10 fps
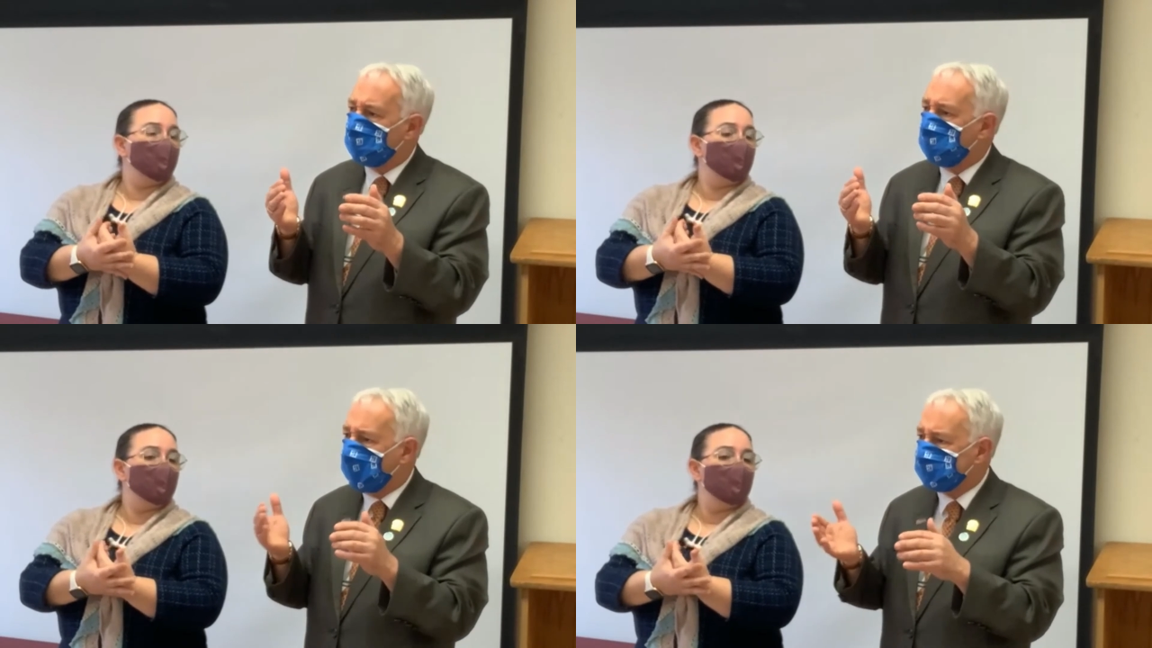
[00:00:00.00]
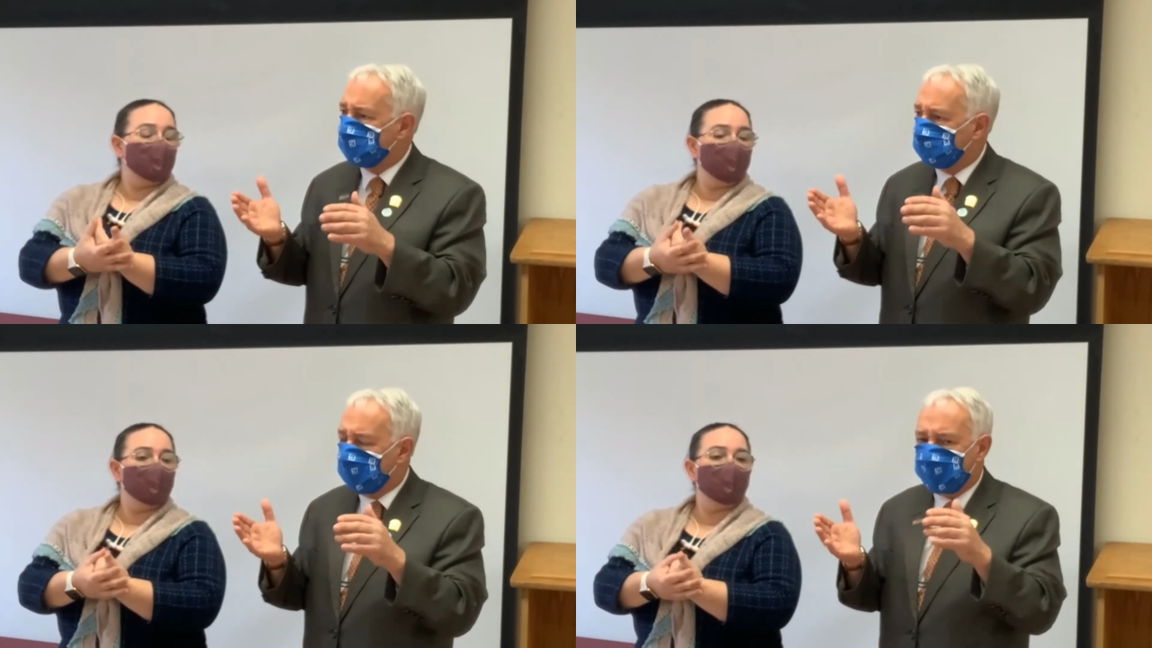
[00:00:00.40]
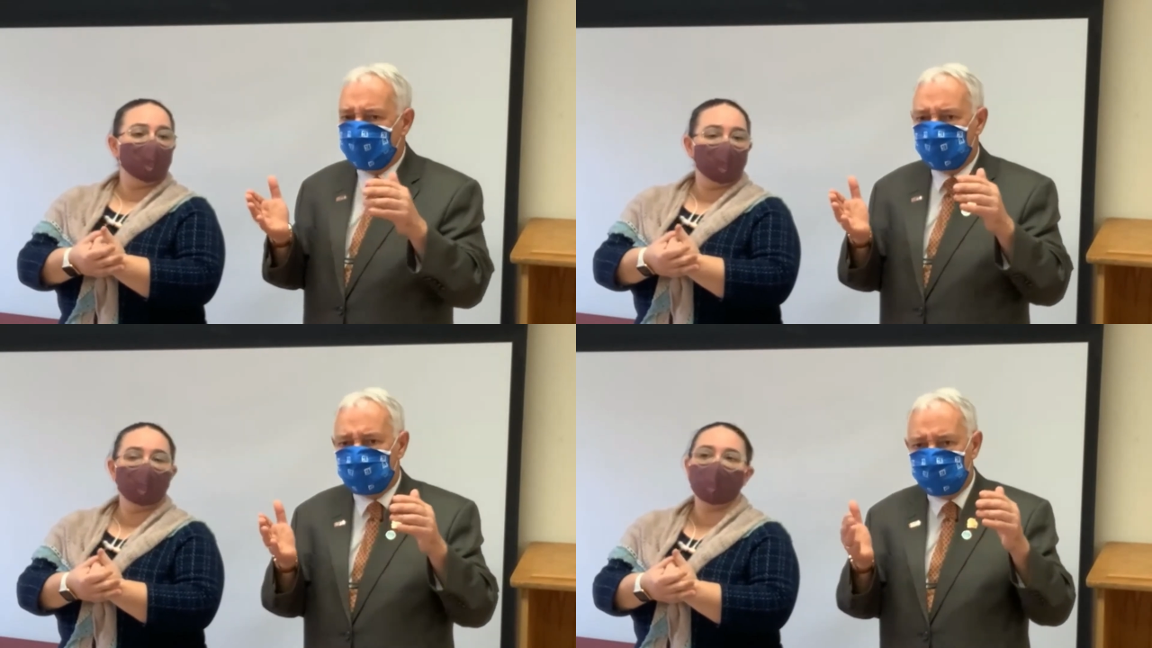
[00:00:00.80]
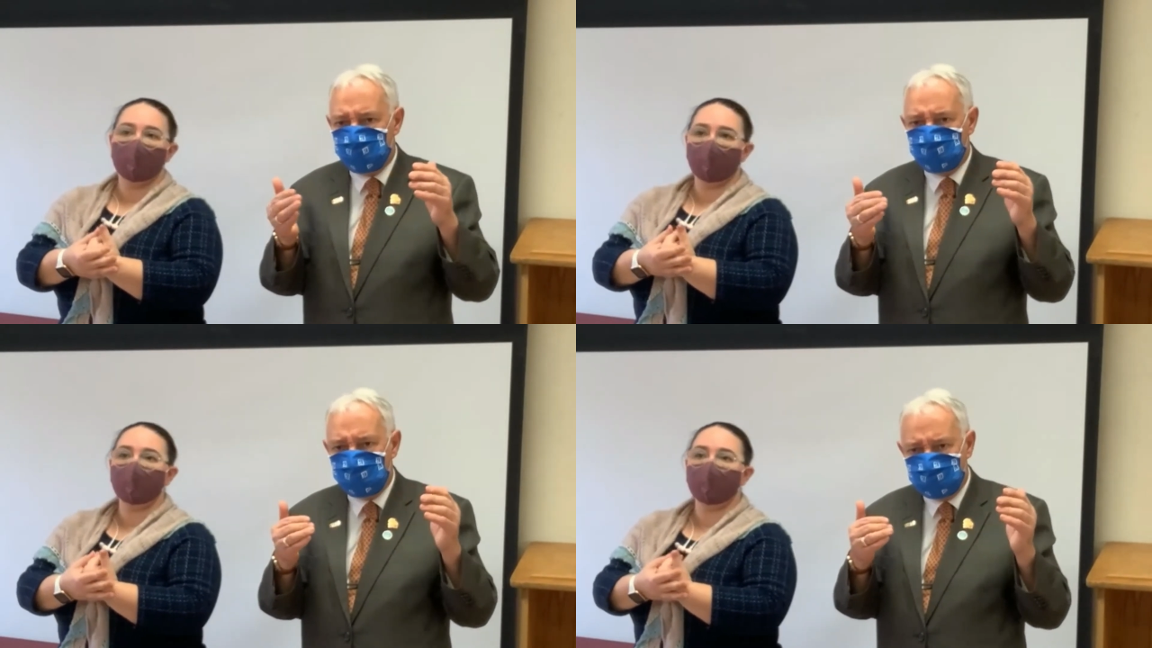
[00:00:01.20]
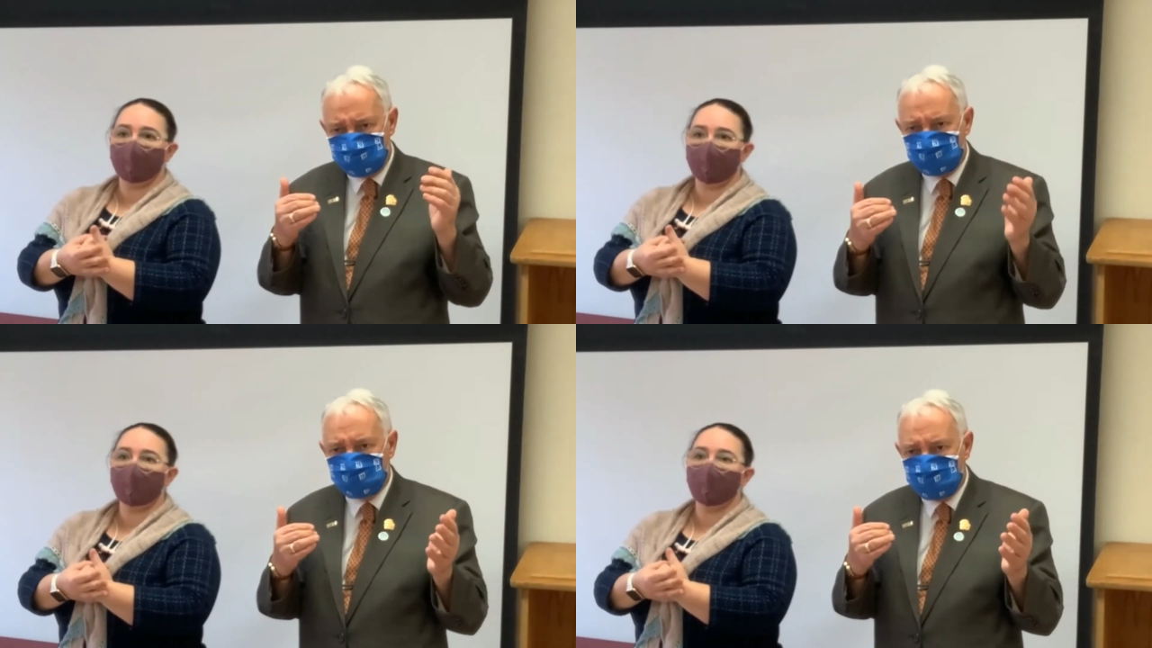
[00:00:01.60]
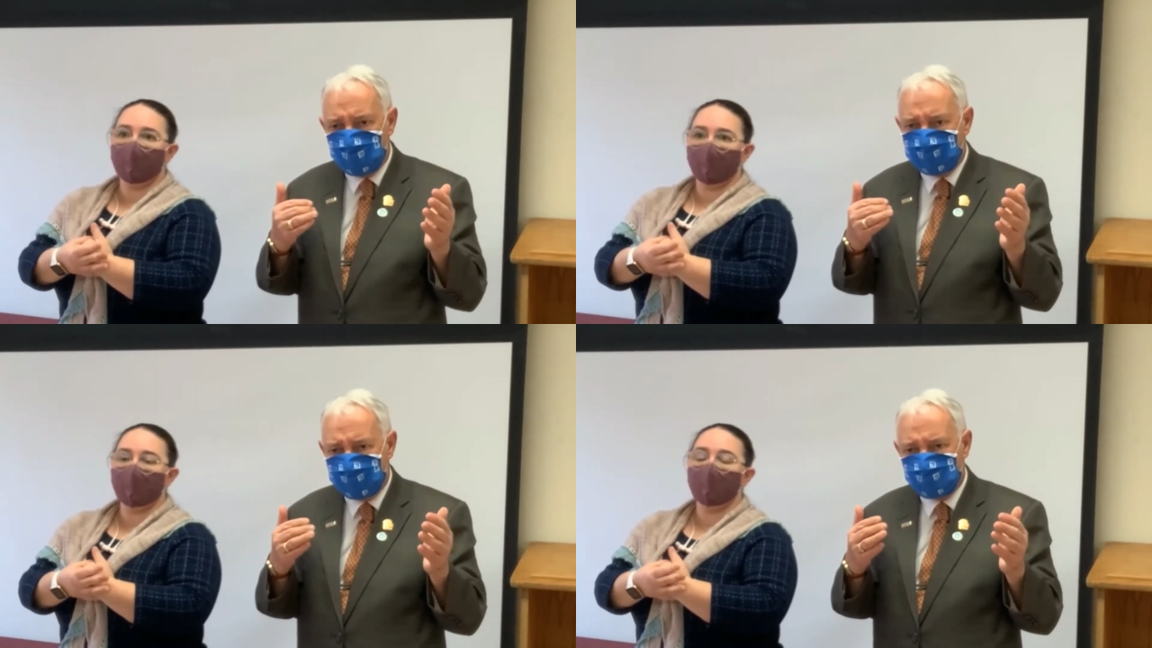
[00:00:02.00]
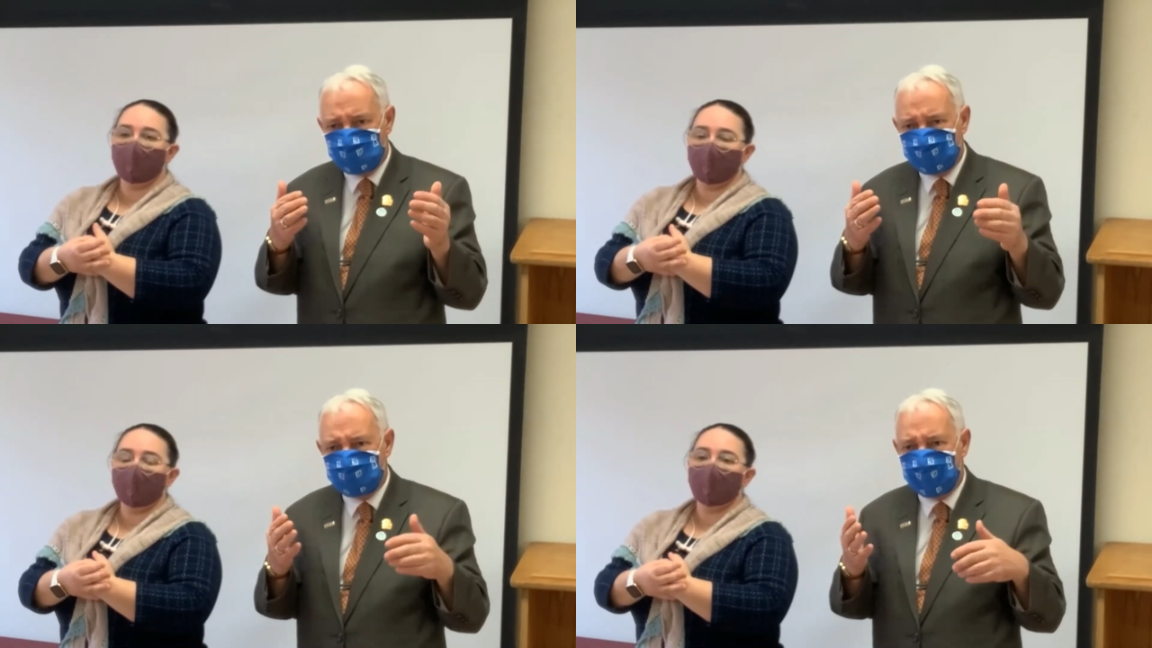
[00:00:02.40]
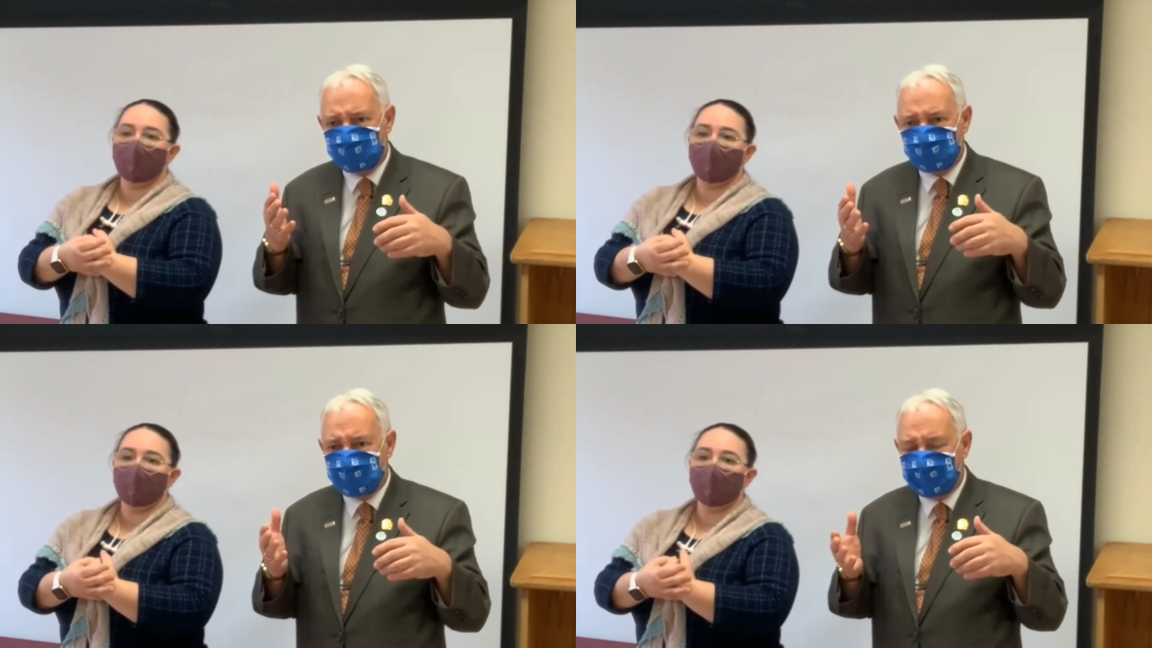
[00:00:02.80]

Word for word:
Speaker 1: qualifying for a reverse mortgage in that